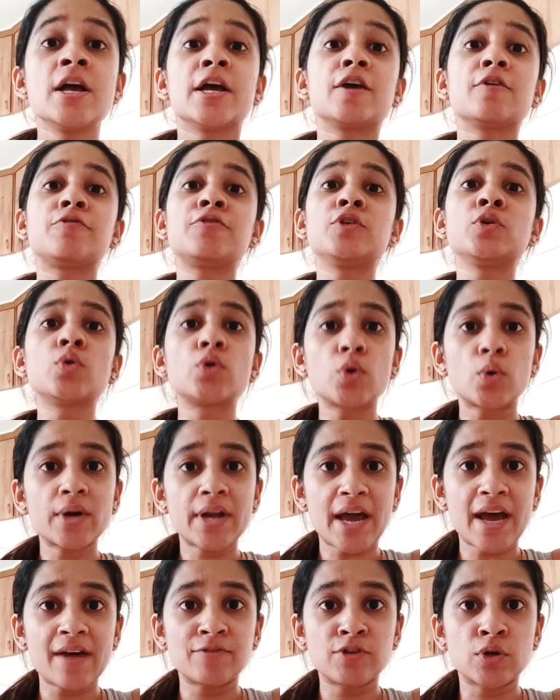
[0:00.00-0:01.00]
If you
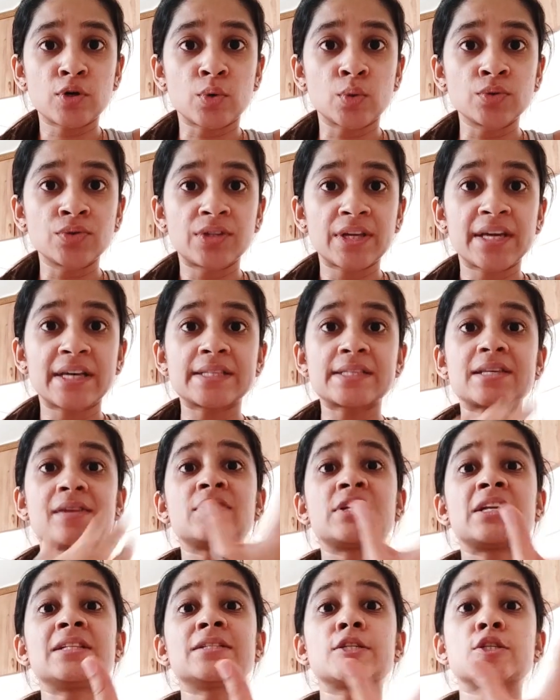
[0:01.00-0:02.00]
don't have your own thing and
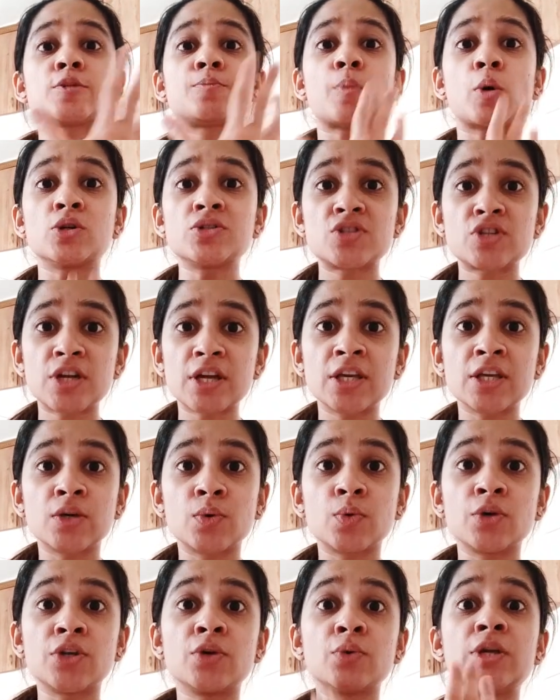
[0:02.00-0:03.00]
someone else is sponsoring
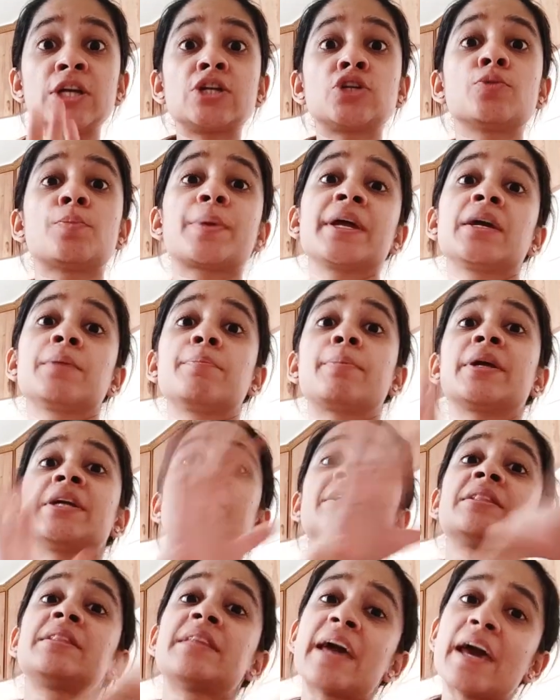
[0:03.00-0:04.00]
you, you need to
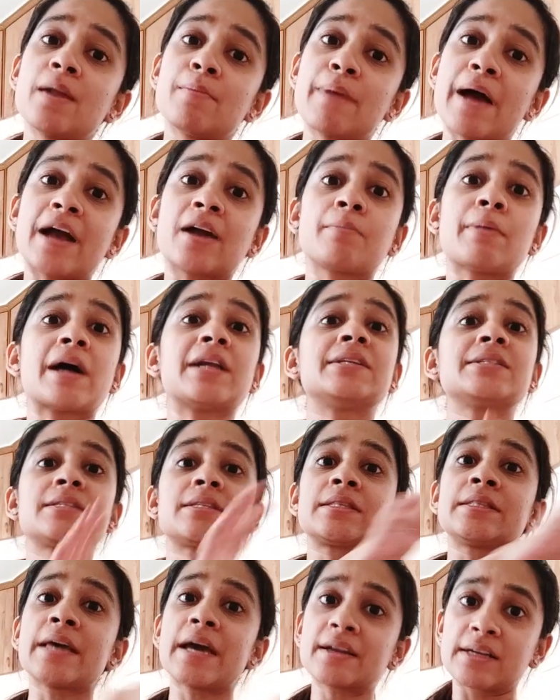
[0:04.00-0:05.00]
print their bank
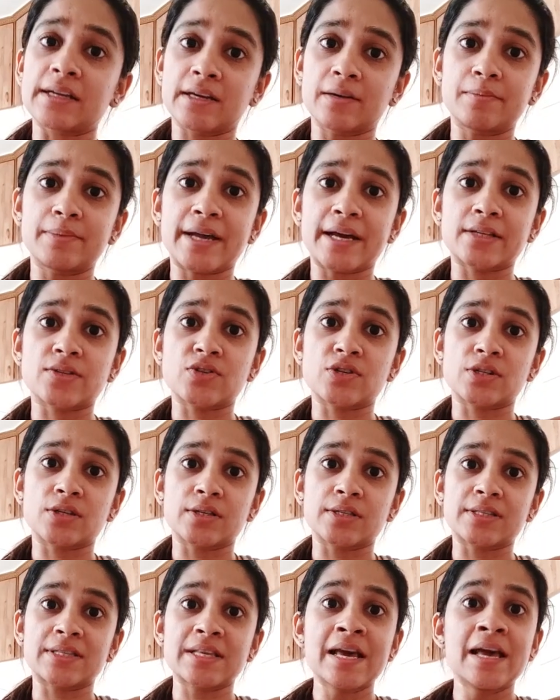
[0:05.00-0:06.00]
balance, their income tax
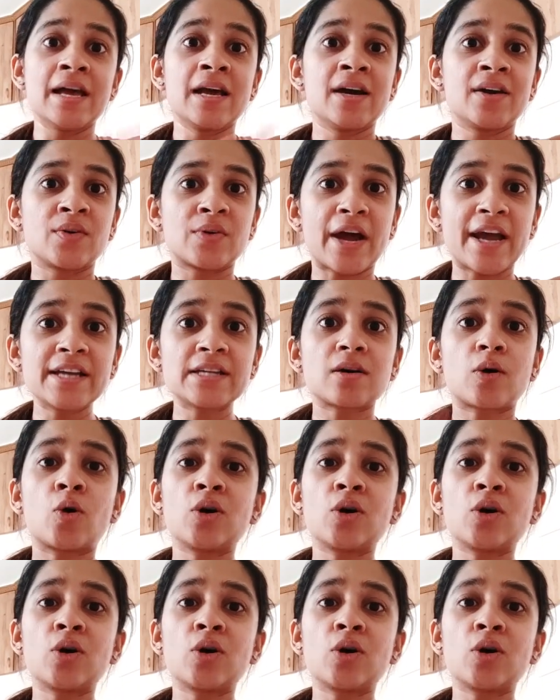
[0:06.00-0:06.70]
returns, right?